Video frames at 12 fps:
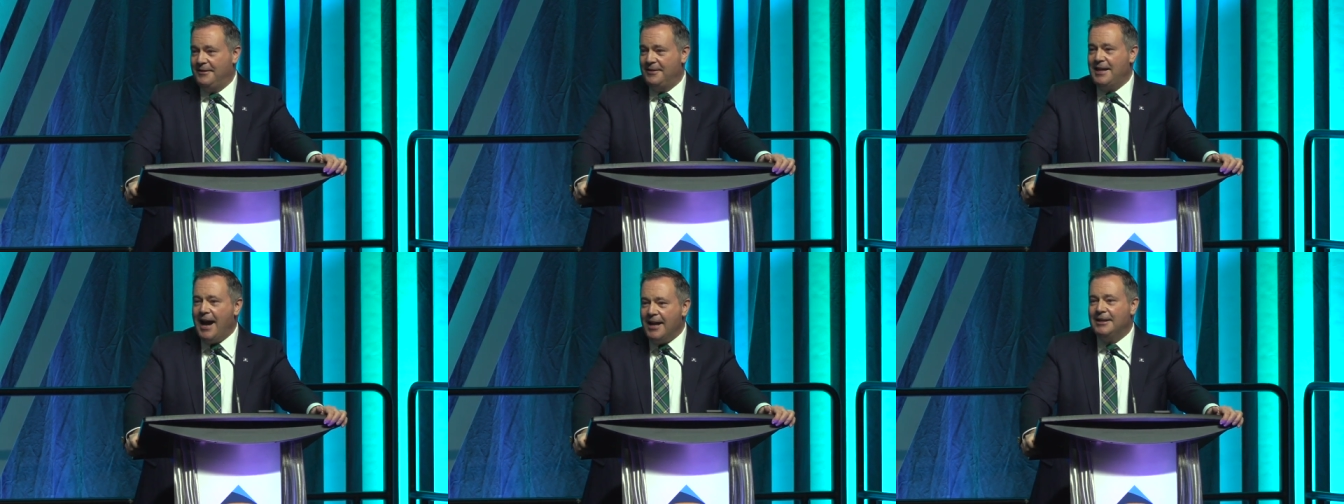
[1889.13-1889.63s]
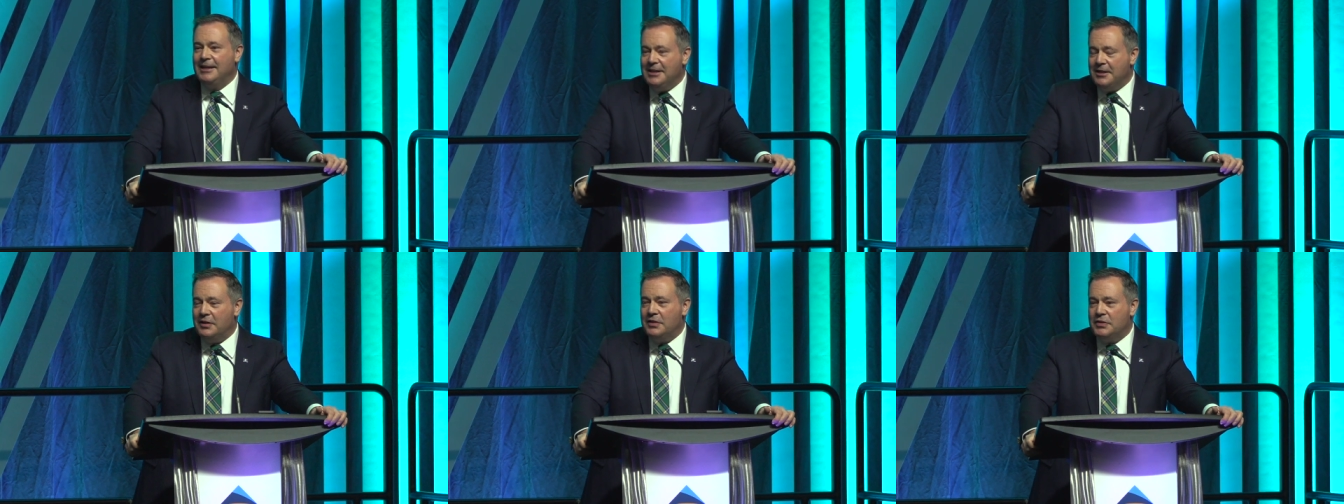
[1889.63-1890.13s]
That
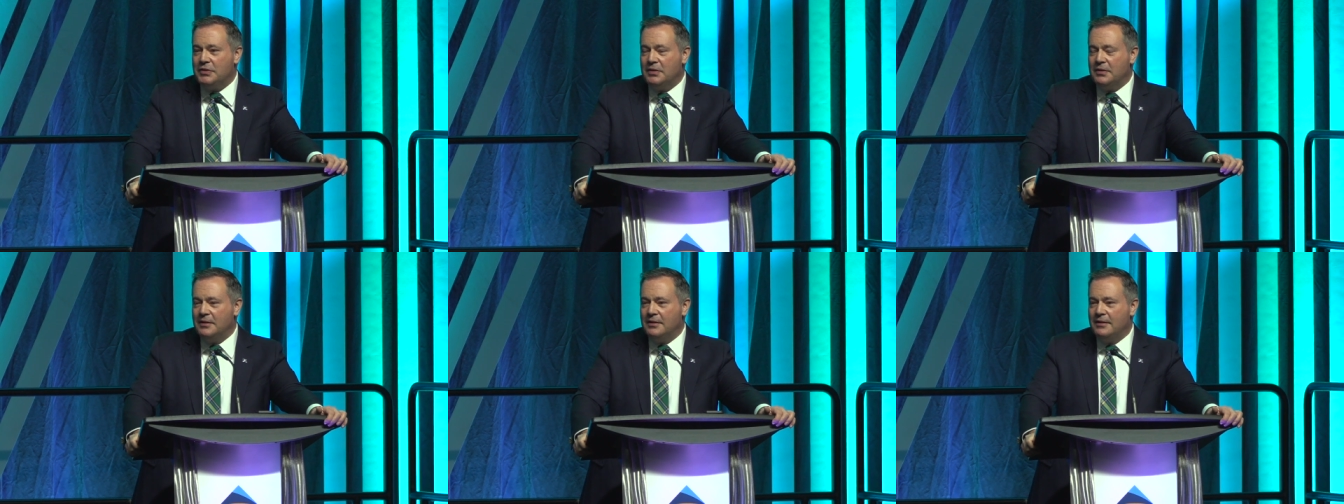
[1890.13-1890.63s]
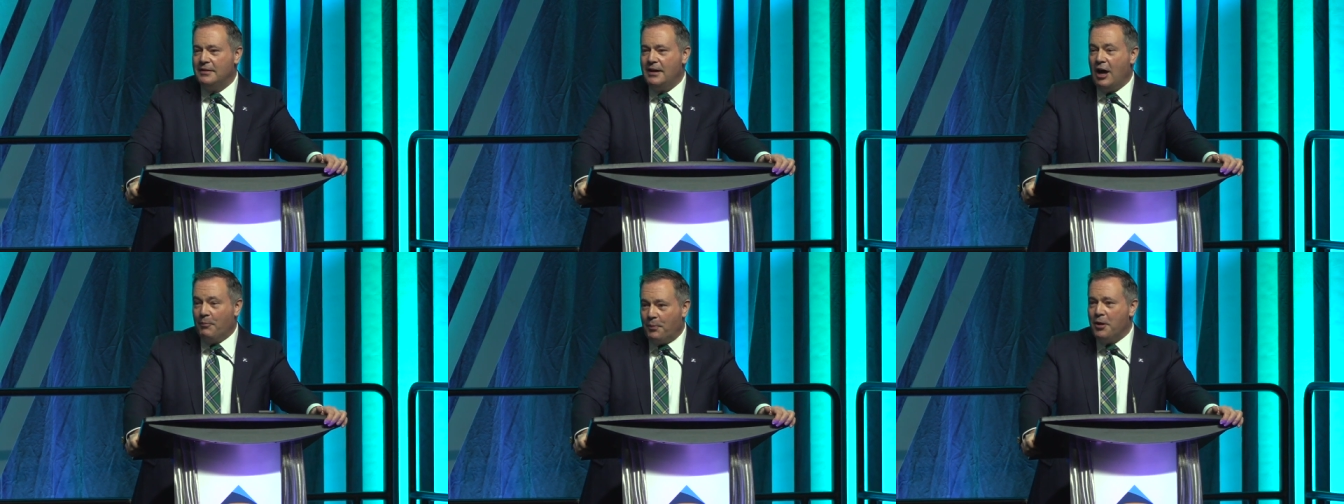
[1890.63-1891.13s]
is
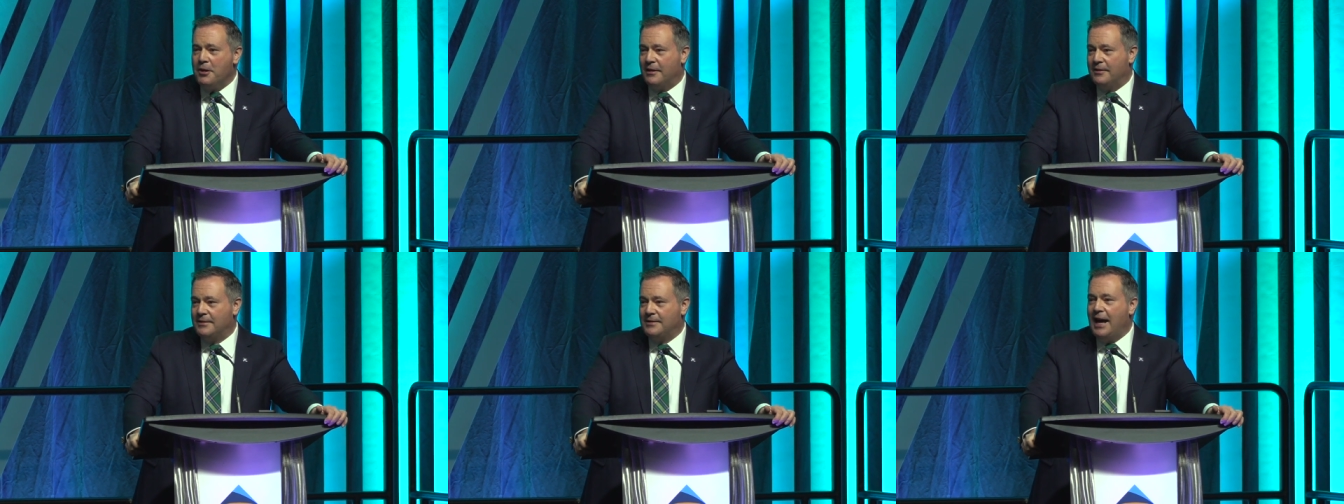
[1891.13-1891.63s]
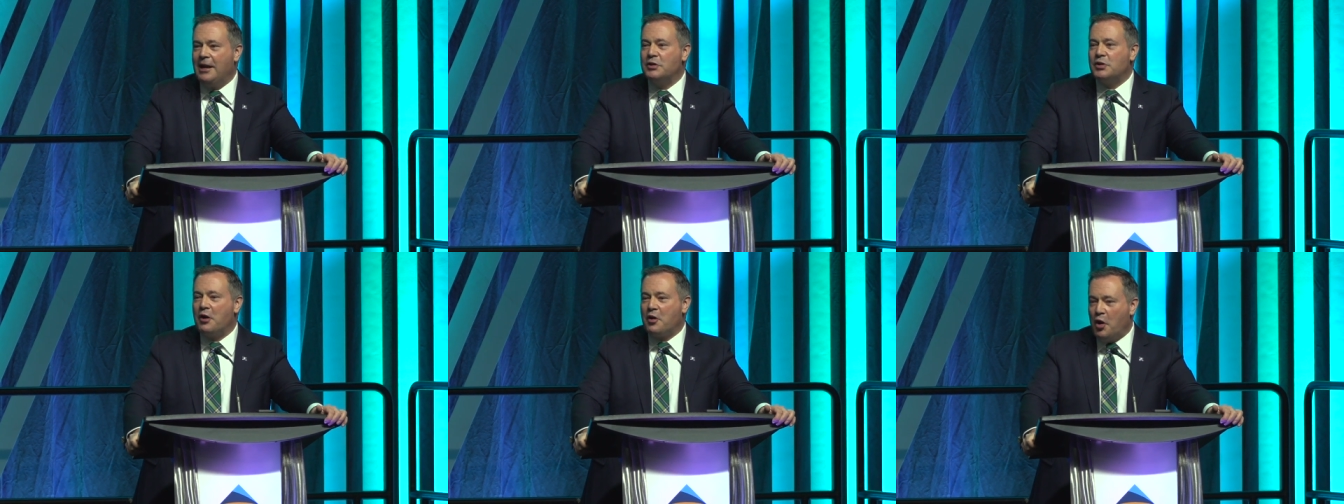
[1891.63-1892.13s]
Alberta. That
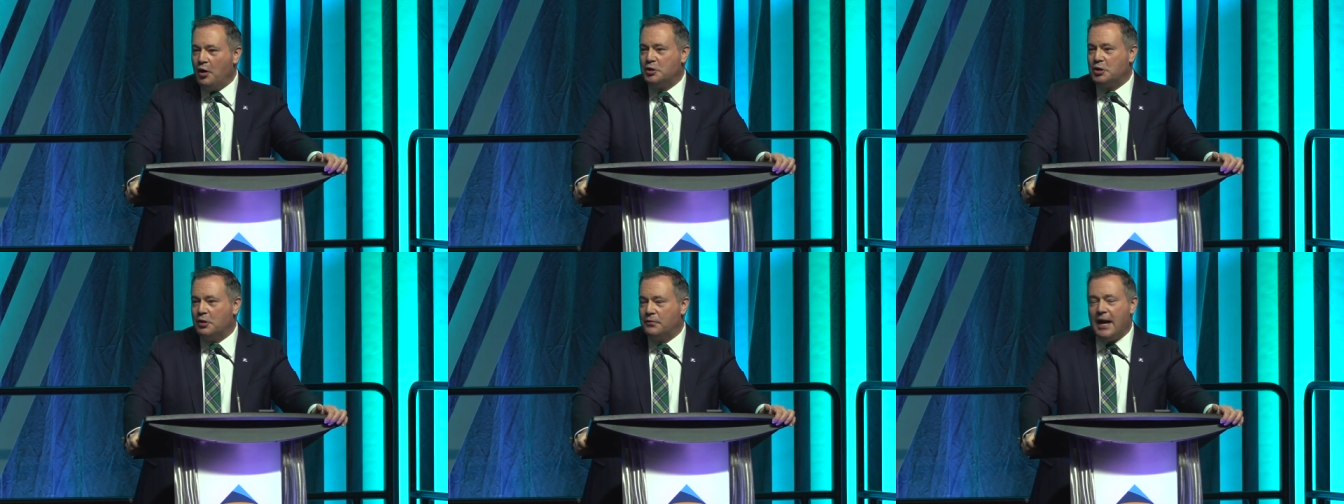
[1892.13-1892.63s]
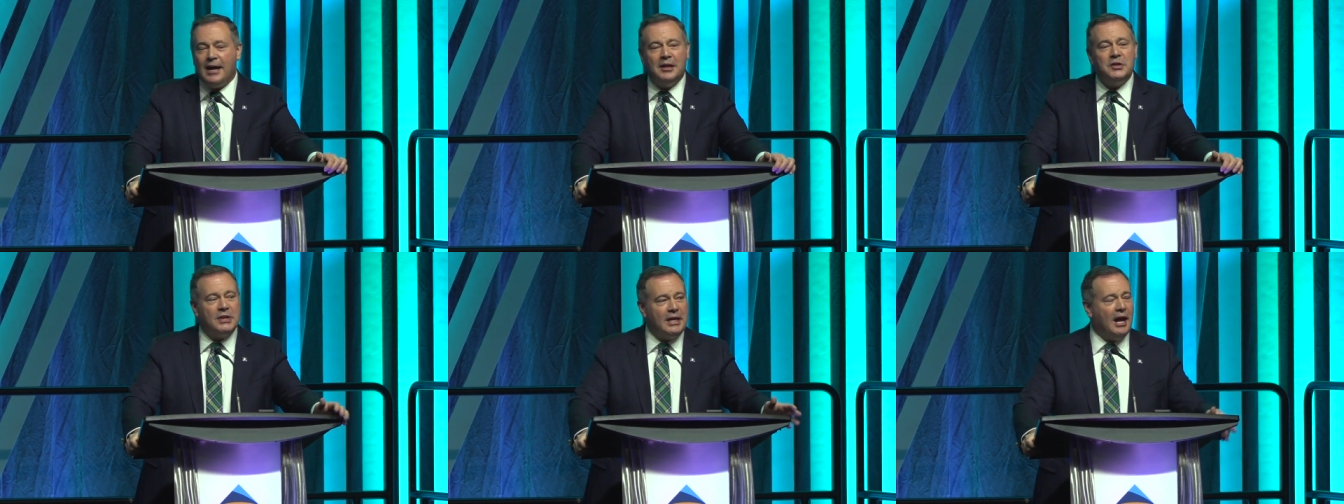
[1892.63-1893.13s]
is our culture. That
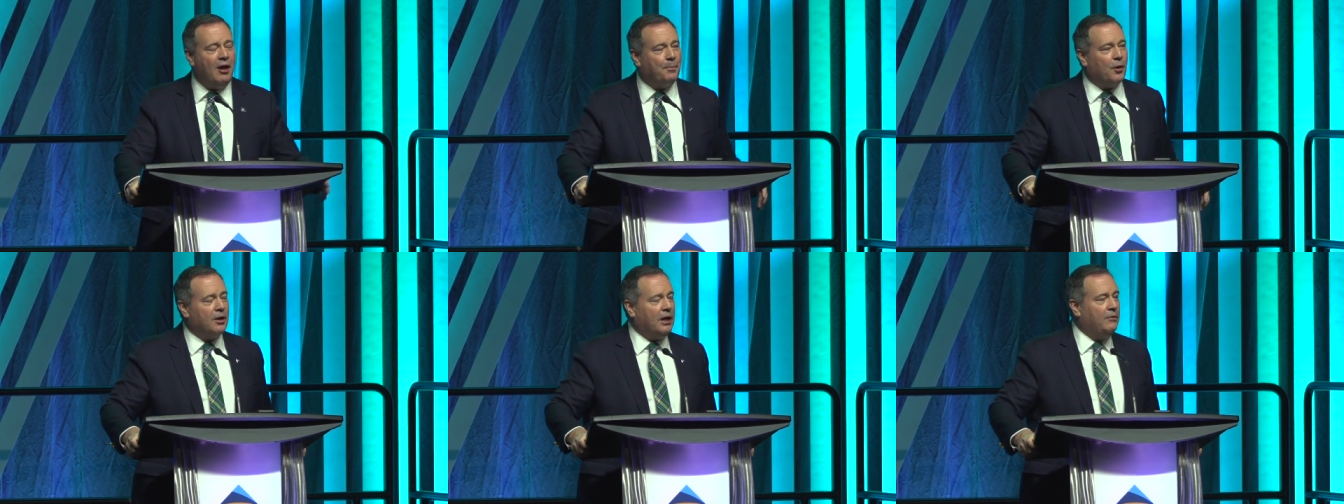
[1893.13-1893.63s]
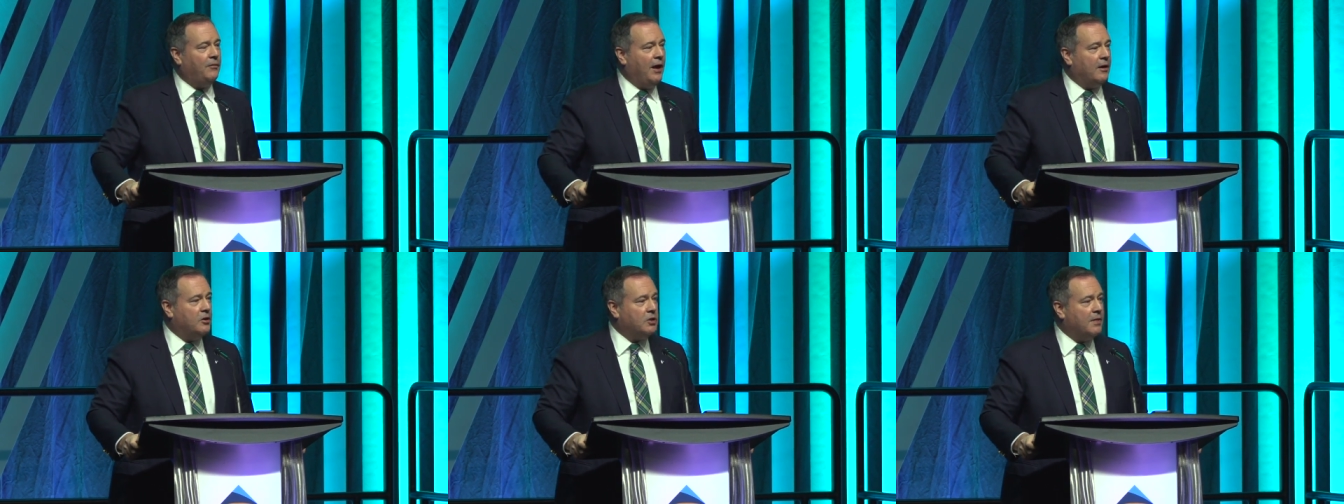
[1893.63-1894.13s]
is the Alberta advantage.